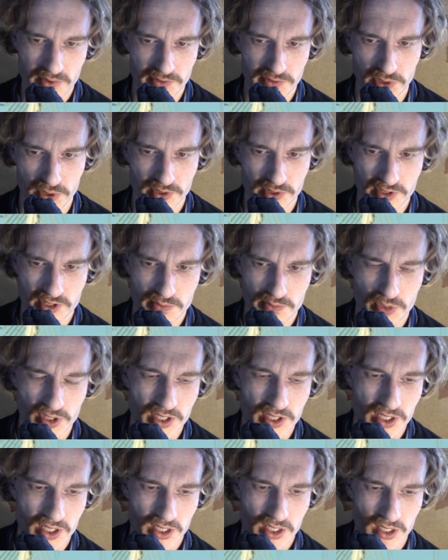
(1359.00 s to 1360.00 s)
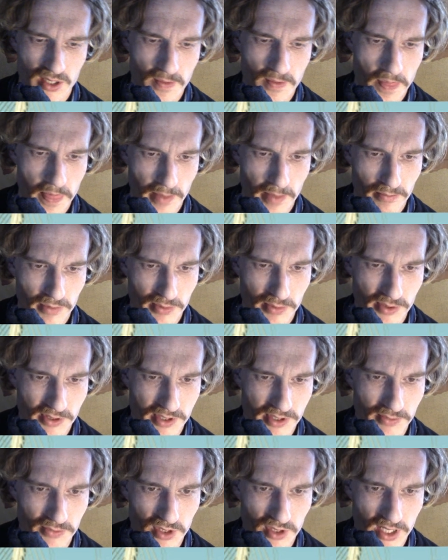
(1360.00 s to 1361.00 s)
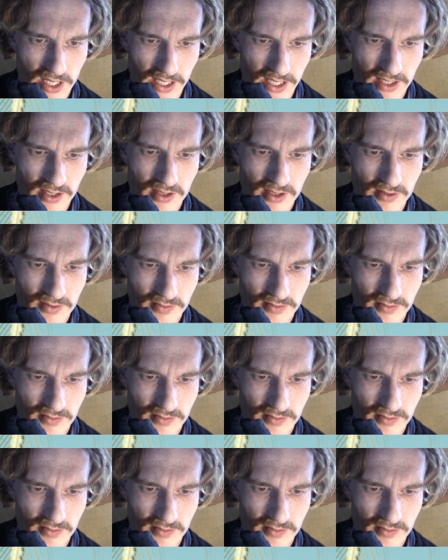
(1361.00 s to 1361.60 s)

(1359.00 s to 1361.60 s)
reviews, this bridge. People seem to like it.